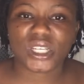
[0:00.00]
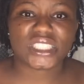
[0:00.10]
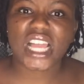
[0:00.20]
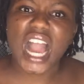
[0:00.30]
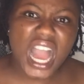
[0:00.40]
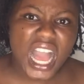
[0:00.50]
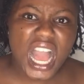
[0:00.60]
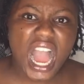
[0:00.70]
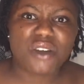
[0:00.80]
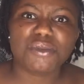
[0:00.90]
I say, how
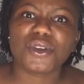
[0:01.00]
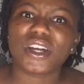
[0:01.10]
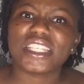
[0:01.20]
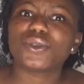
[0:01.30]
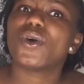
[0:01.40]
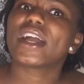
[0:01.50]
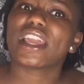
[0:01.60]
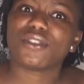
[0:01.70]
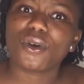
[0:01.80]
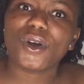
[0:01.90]
will you be collecting
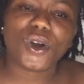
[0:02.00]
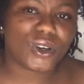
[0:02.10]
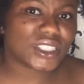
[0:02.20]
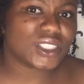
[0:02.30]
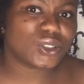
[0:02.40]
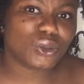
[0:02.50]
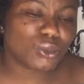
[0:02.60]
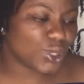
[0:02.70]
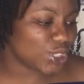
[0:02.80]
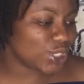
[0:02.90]
1K for one course? It's too
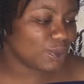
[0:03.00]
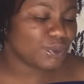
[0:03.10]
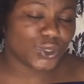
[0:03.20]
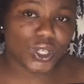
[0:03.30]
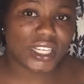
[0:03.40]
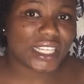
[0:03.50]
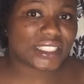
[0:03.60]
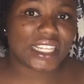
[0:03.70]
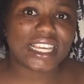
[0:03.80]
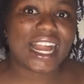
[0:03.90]
much. Do you
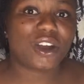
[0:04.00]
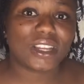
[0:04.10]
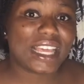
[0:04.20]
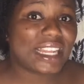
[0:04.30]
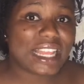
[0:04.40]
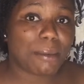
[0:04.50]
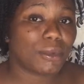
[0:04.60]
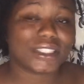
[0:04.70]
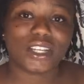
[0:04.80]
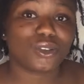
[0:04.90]
understand? You can collect any
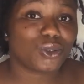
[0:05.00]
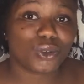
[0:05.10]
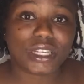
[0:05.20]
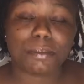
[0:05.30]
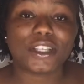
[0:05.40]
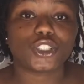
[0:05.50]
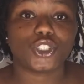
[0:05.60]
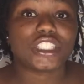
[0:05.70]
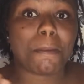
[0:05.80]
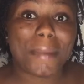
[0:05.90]
amount. I don't know. It depends on
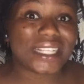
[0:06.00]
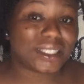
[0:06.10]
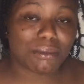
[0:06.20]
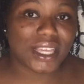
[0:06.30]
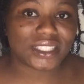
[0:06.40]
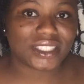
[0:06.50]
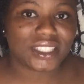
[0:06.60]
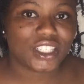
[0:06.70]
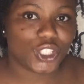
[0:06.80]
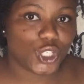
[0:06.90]
your department.
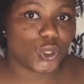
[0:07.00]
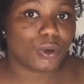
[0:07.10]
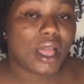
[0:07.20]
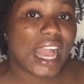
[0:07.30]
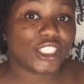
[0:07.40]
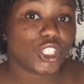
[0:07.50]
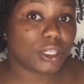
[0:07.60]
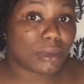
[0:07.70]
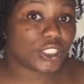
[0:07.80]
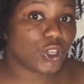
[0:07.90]
I
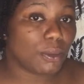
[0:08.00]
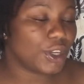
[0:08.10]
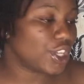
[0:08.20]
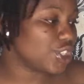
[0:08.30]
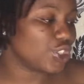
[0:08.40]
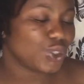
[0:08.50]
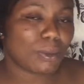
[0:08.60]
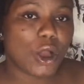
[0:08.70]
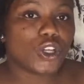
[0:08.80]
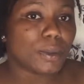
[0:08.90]
study mass communication, so
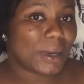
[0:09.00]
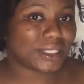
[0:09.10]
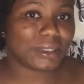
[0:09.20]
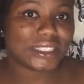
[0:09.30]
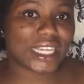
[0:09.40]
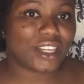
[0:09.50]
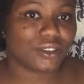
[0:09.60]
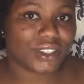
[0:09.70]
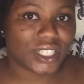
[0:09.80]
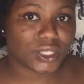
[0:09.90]
my own department is kind
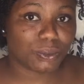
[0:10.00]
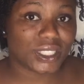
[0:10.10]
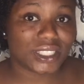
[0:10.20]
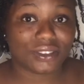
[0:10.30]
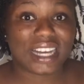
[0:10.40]
of very expensive.